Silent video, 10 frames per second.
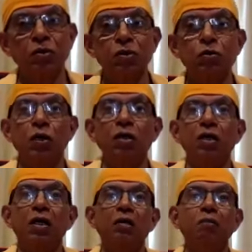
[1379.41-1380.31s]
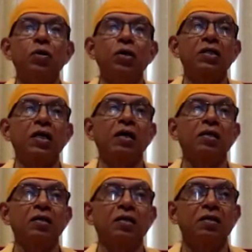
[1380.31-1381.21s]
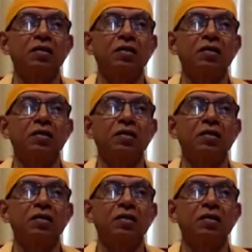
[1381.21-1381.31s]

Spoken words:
those who want immortality.